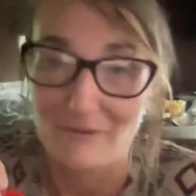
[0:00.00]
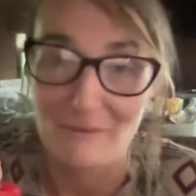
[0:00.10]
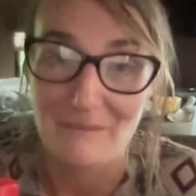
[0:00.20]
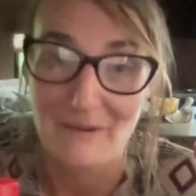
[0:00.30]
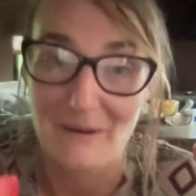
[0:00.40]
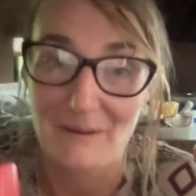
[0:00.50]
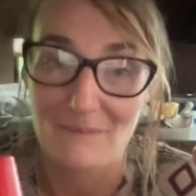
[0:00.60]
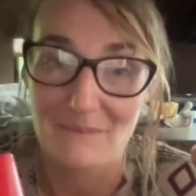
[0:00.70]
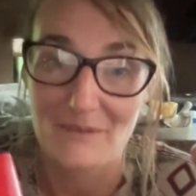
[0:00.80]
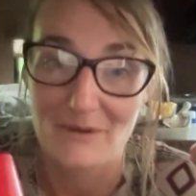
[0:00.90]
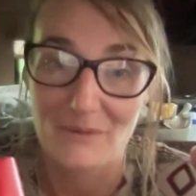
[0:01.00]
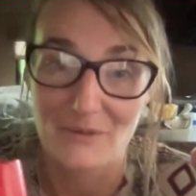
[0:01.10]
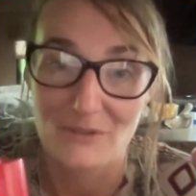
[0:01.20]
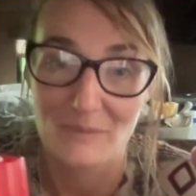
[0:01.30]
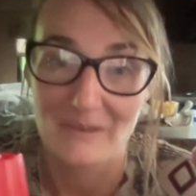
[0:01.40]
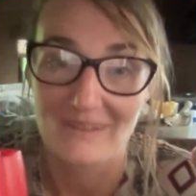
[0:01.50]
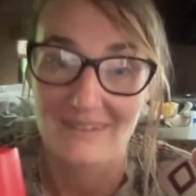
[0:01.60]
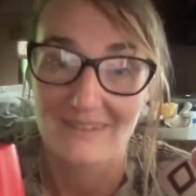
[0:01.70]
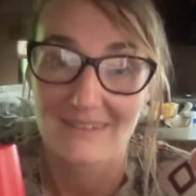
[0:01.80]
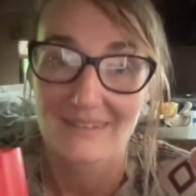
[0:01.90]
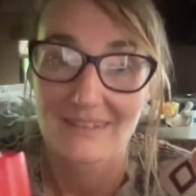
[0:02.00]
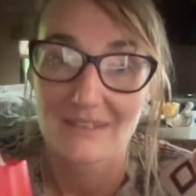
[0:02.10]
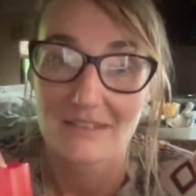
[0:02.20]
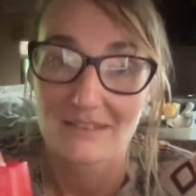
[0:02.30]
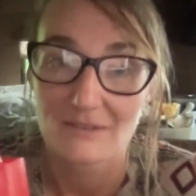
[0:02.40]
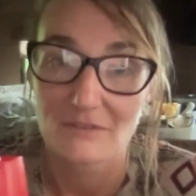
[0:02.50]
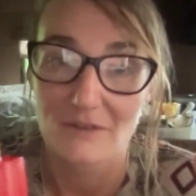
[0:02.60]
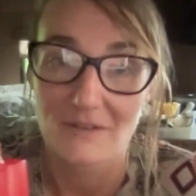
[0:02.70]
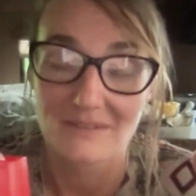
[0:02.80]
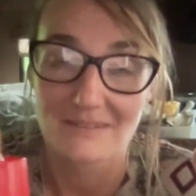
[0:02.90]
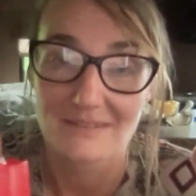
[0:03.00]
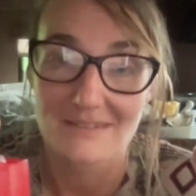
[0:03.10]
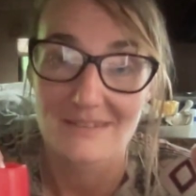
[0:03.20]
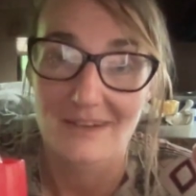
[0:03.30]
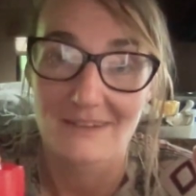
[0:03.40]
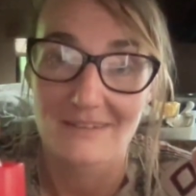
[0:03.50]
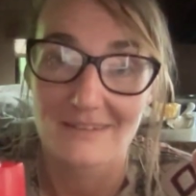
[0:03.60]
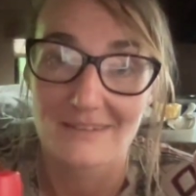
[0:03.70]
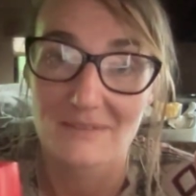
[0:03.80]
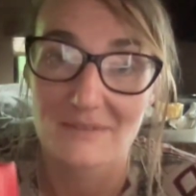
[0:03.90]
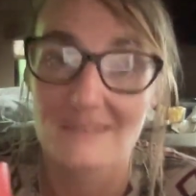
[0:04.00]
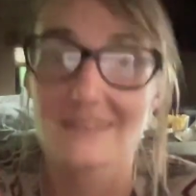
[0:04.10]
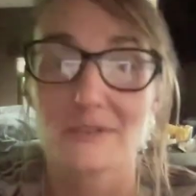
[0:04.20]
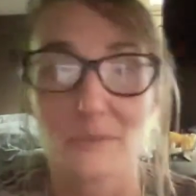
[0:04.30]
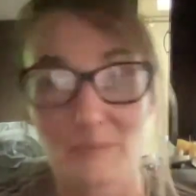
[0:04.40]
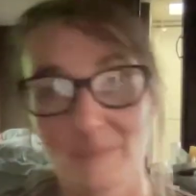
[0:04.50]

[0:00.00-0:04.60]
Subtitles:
from. They're worshiping the fallen sun, the little